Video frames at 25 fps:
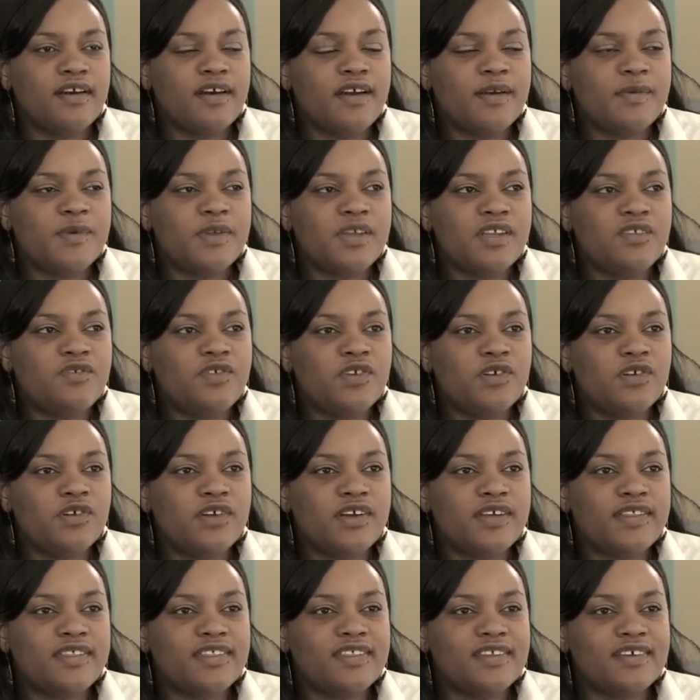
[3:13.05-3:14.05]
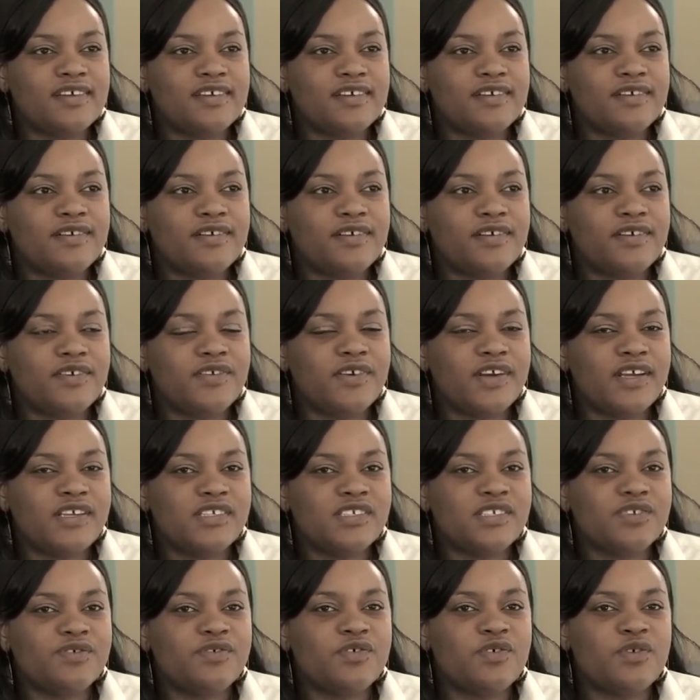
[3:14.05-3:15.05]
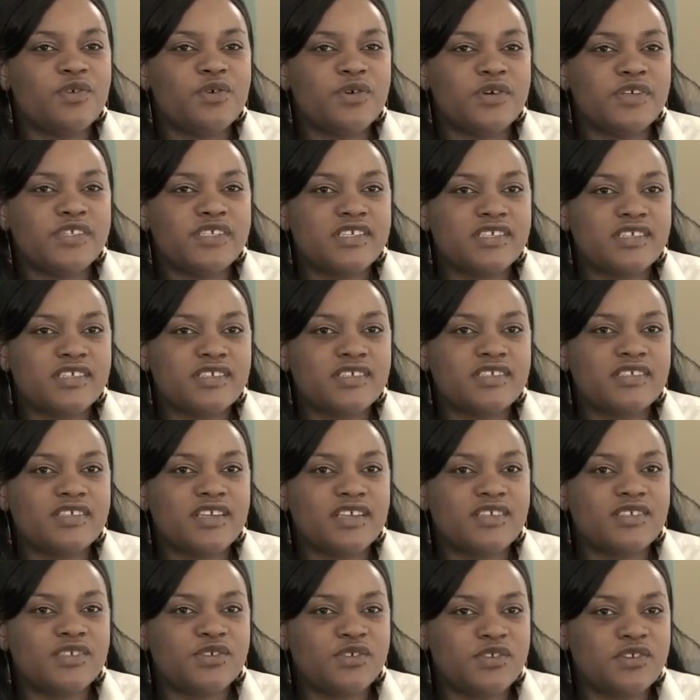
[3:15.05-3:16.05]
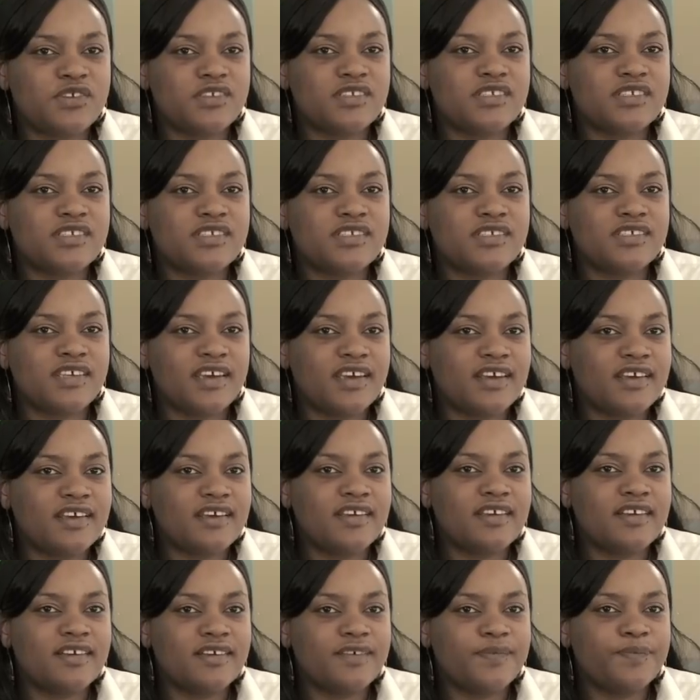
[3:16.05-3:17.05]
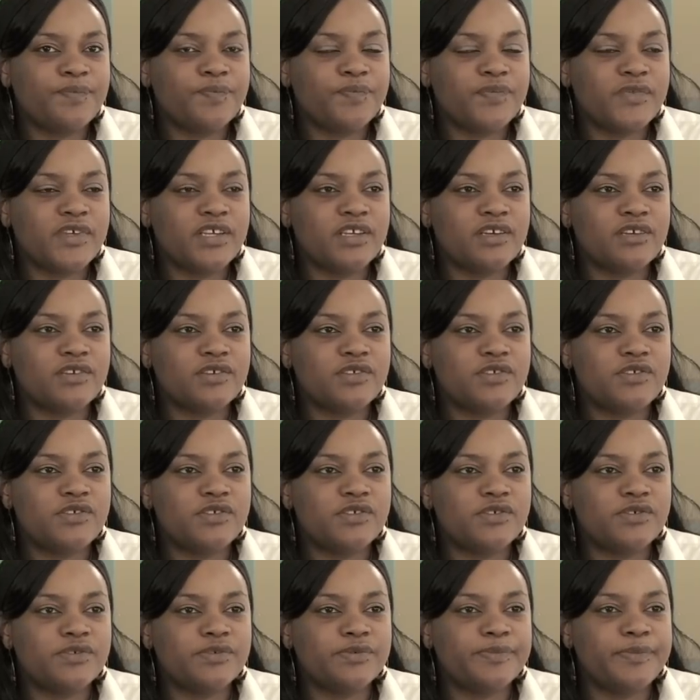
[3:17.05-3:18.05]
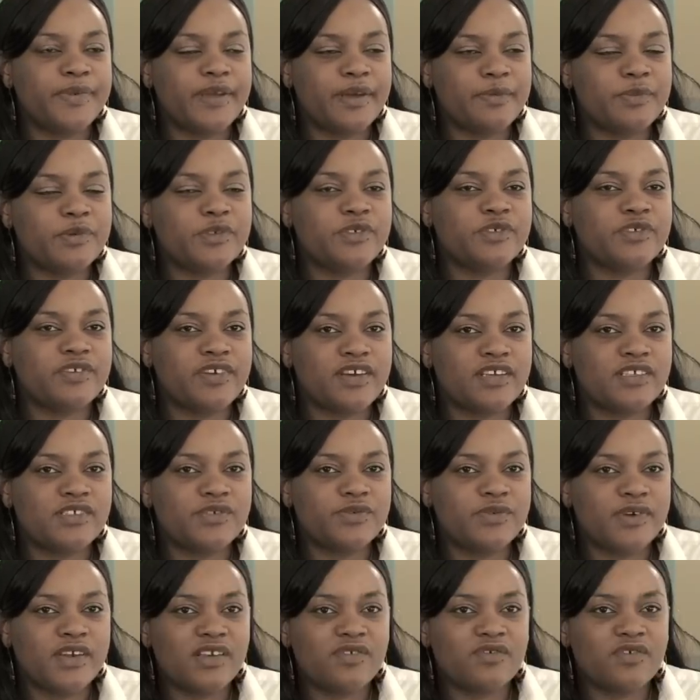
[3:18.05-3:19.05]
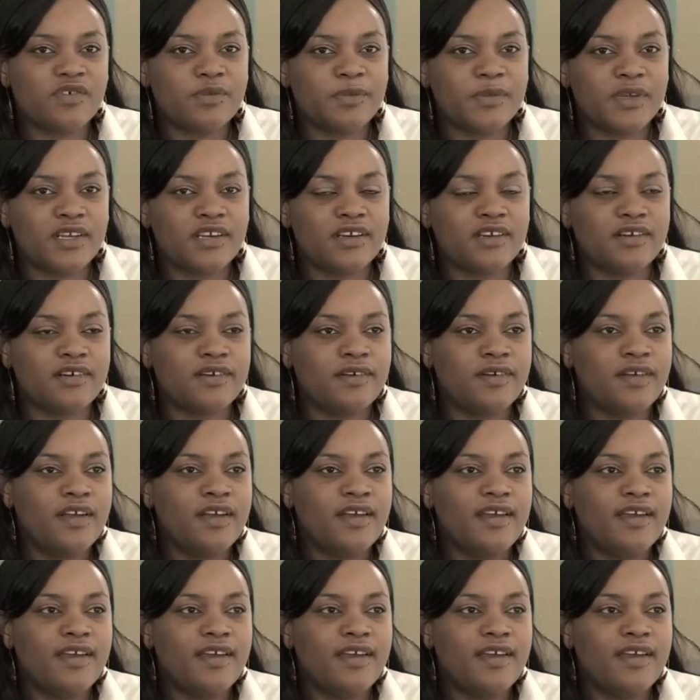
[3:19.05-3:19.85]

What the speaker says: I mean, if you look at the range of courses that students take, you know, to be able to graduate from here,